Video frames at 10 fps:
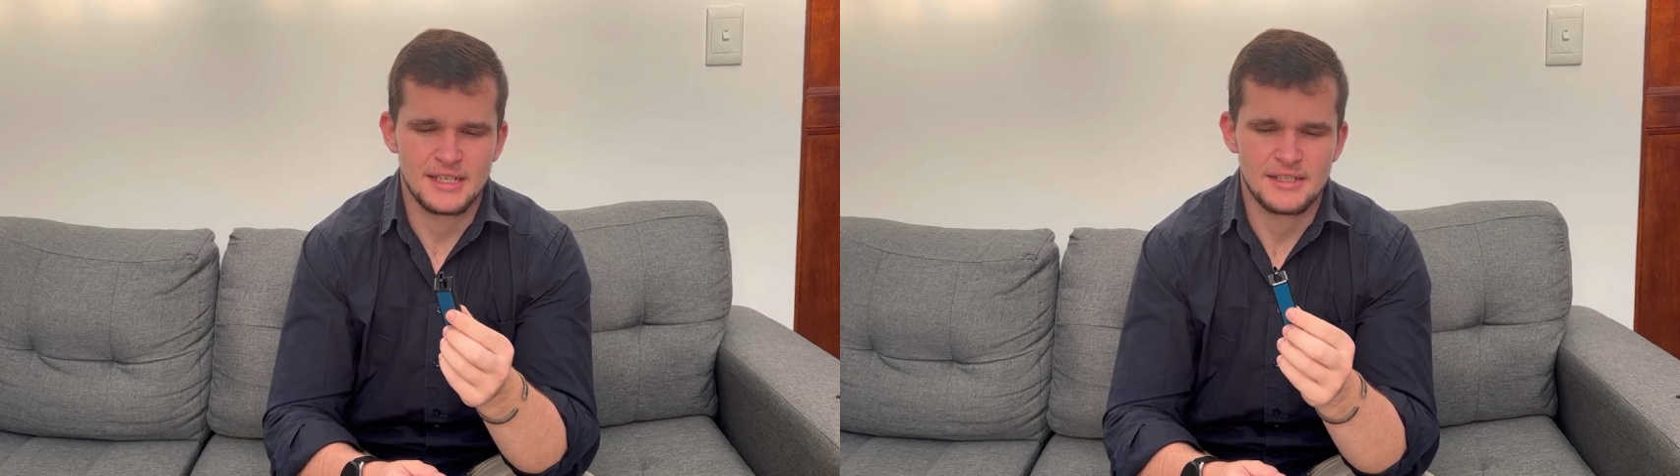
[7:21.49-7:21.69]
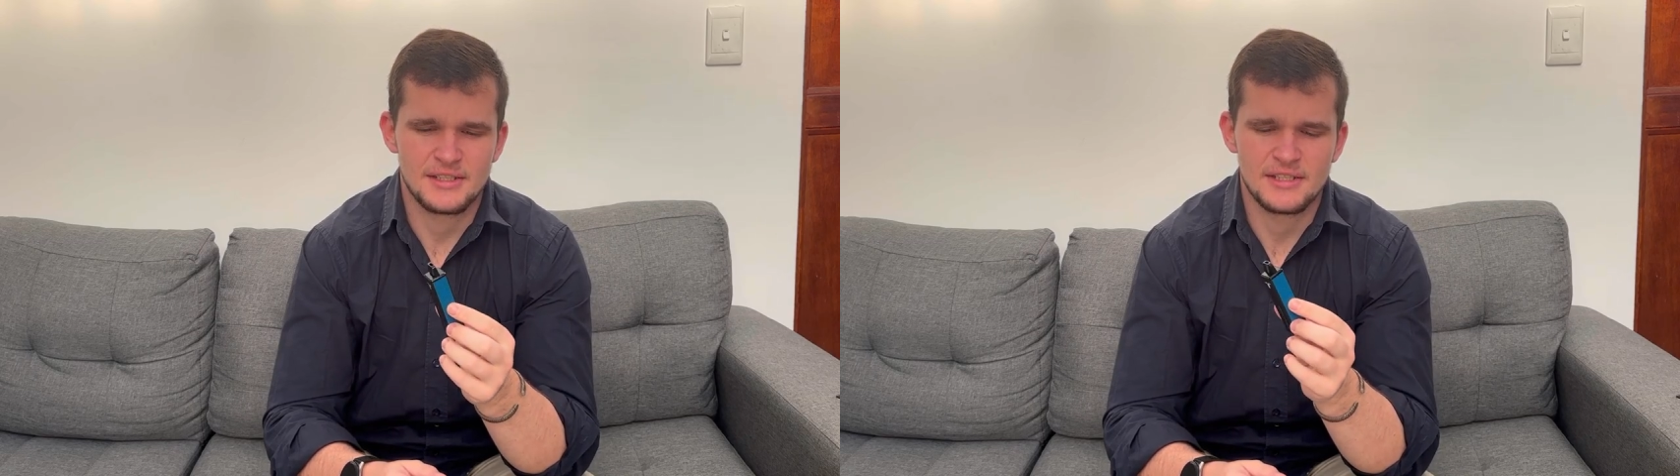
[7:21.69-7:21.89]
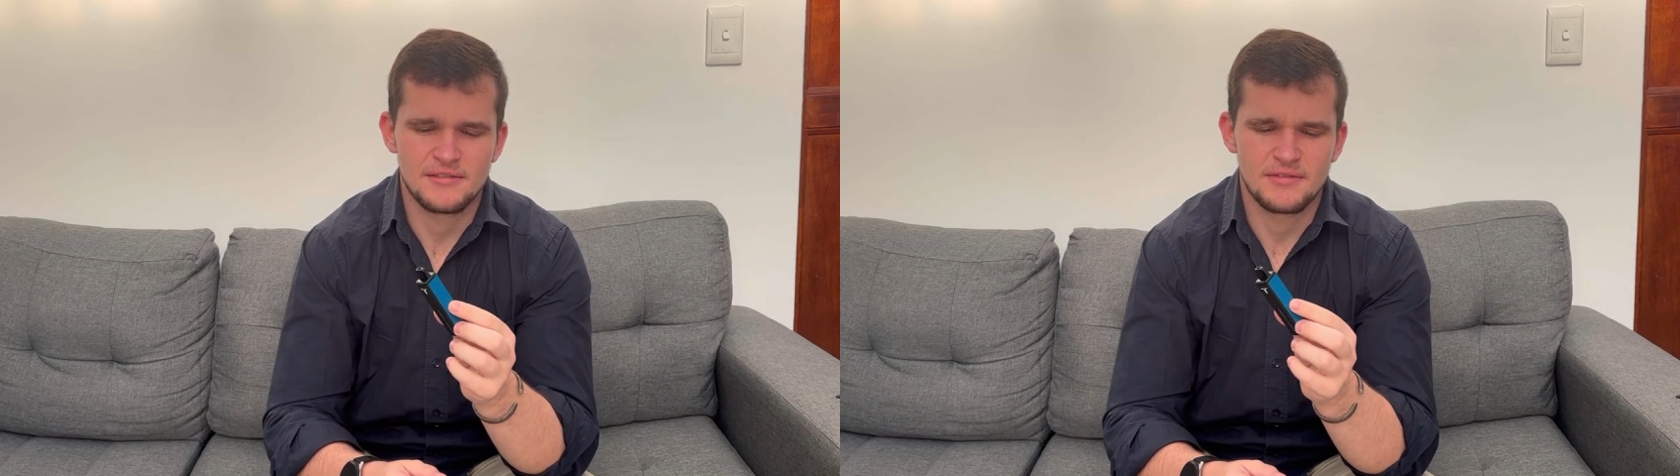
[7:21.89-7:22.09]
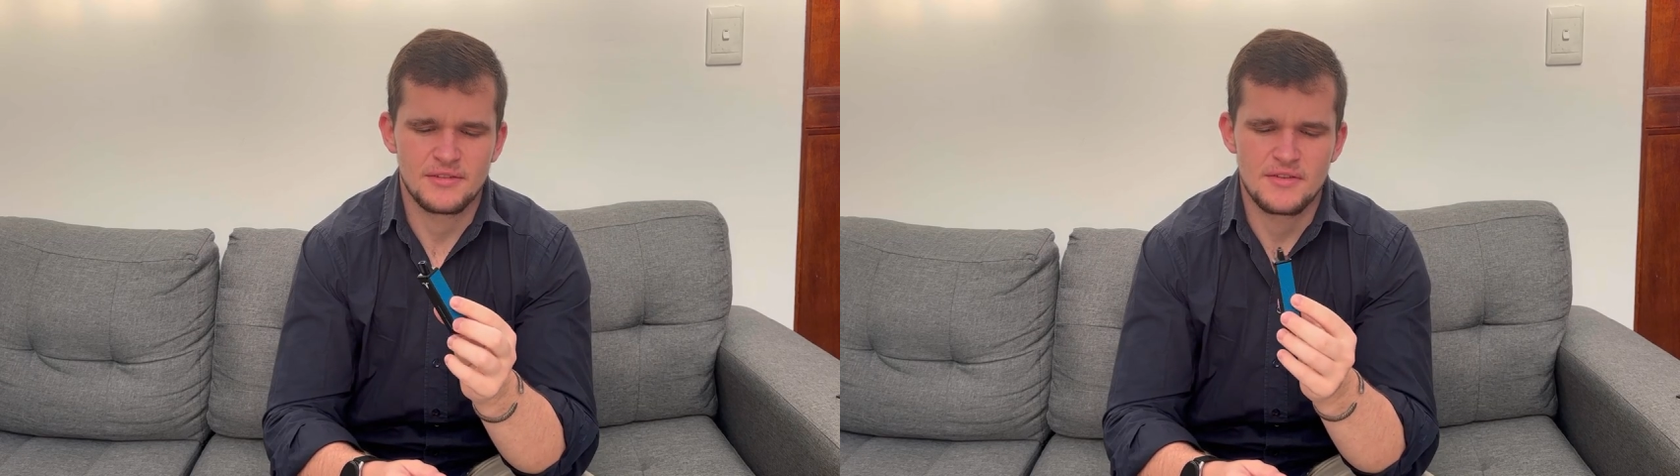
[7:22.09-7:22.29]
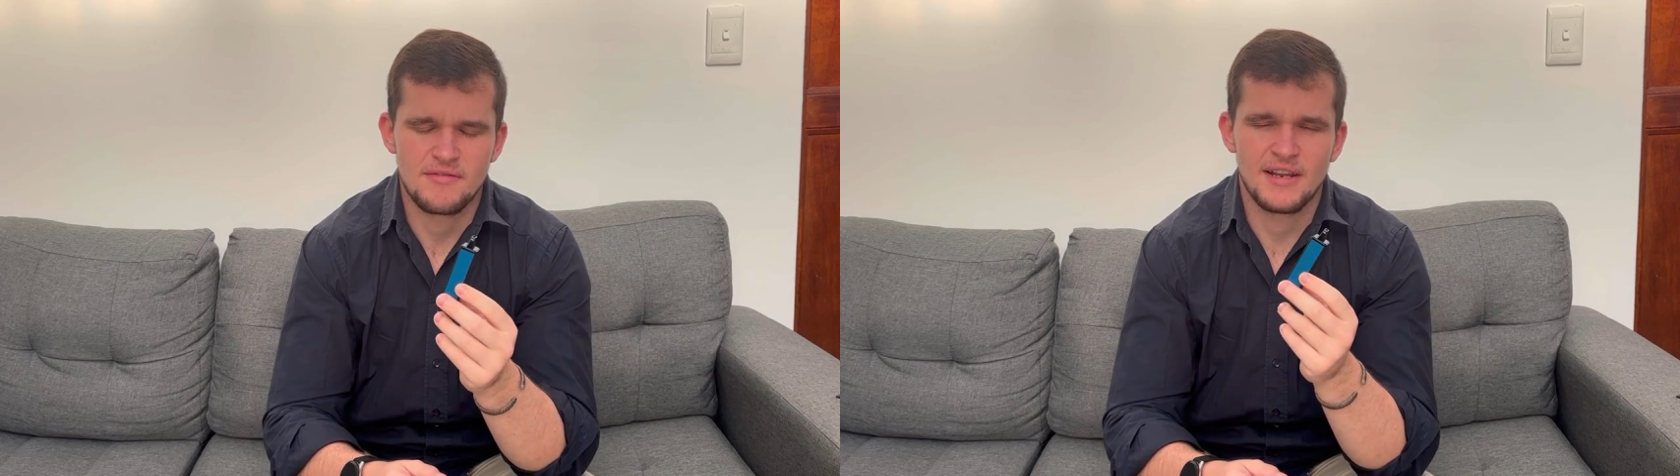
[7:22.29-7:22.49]
see if
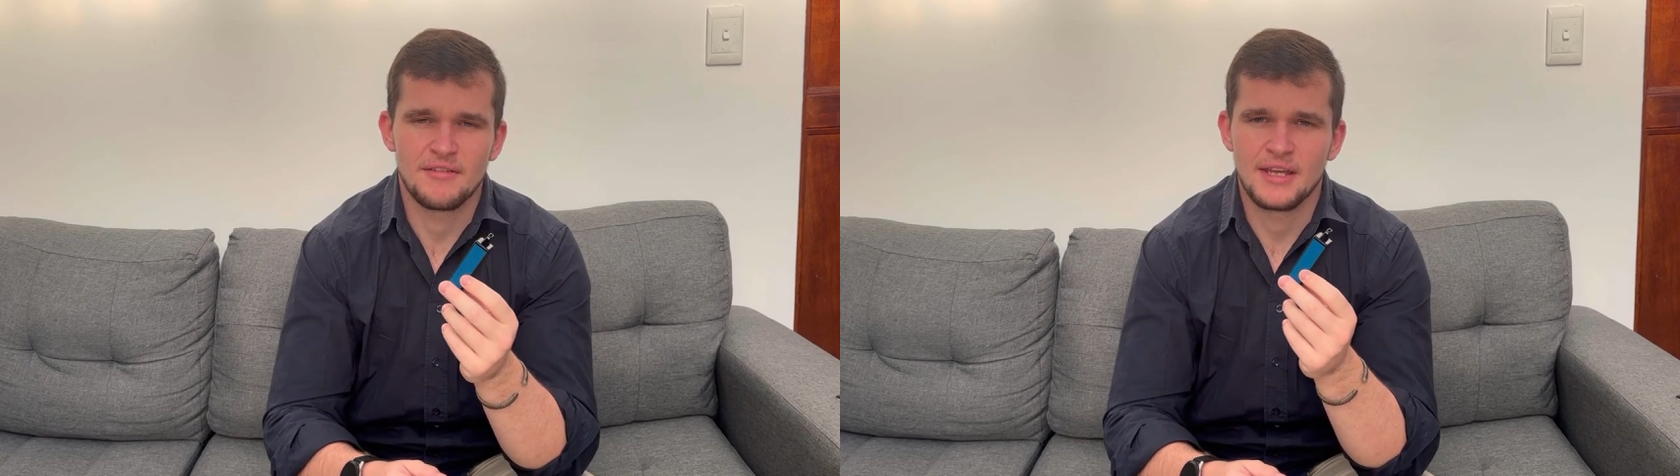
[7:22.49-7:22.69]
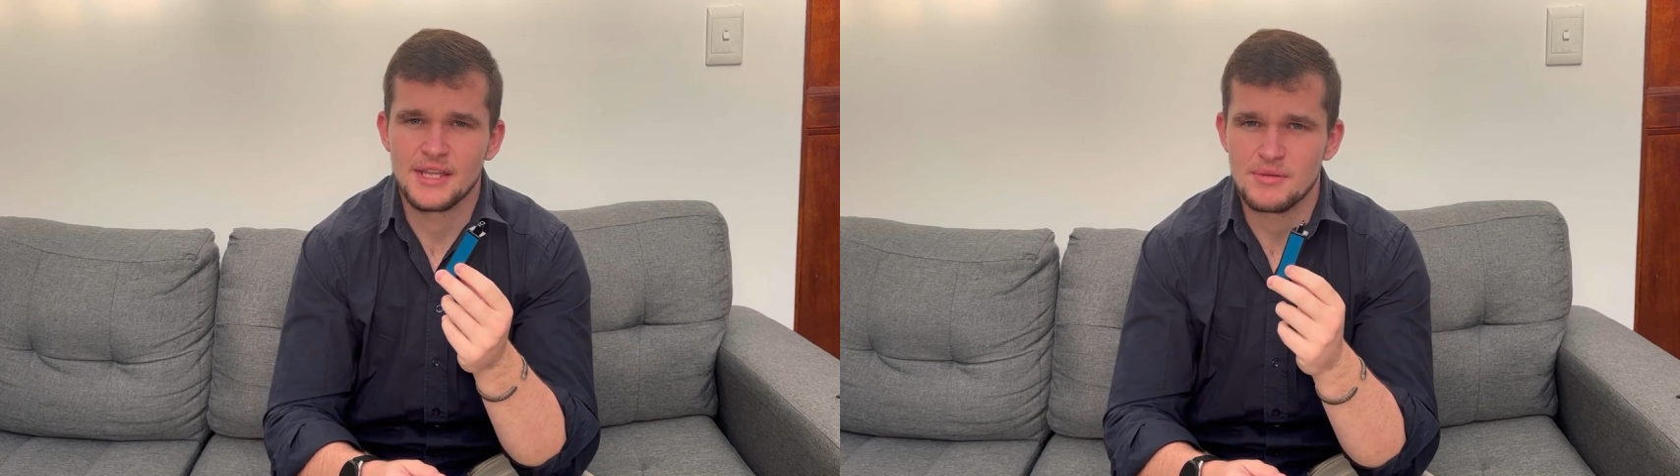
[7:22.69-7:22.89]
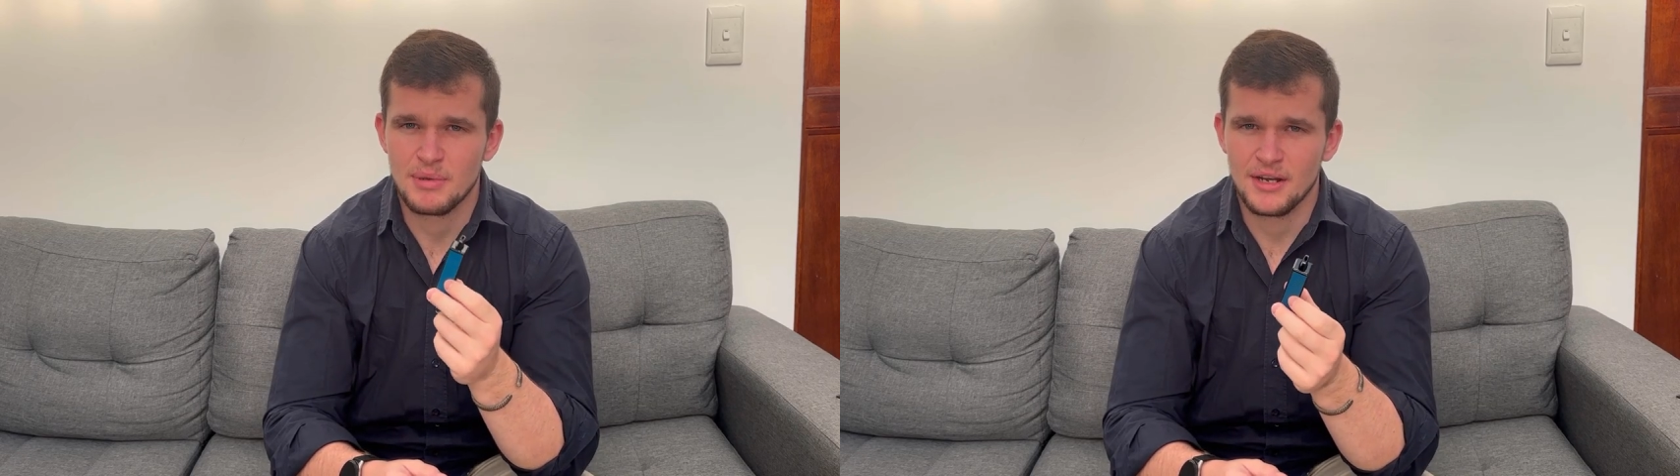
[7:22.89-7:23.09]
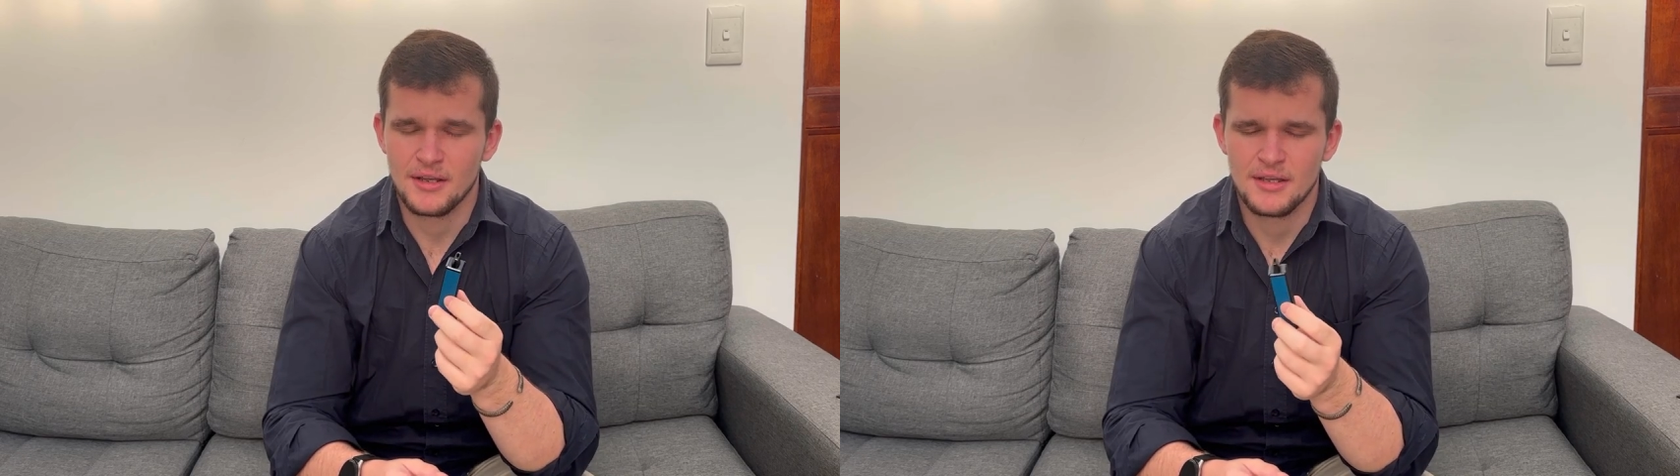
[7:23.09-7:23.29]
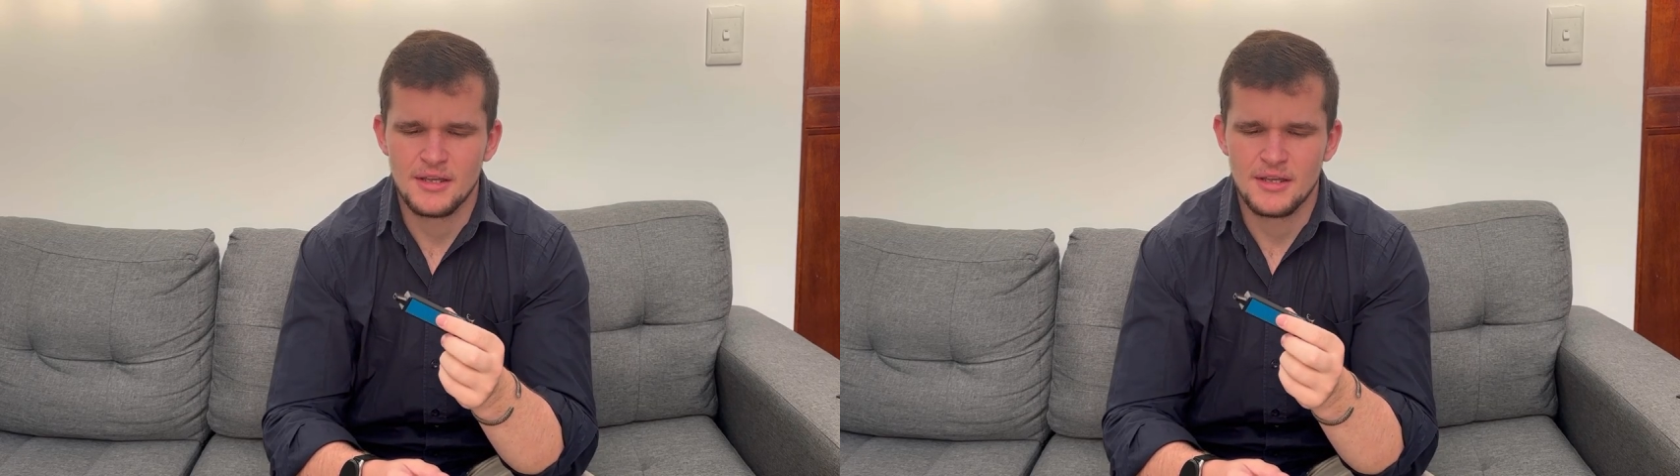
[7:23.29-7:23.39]
the flavor gets better.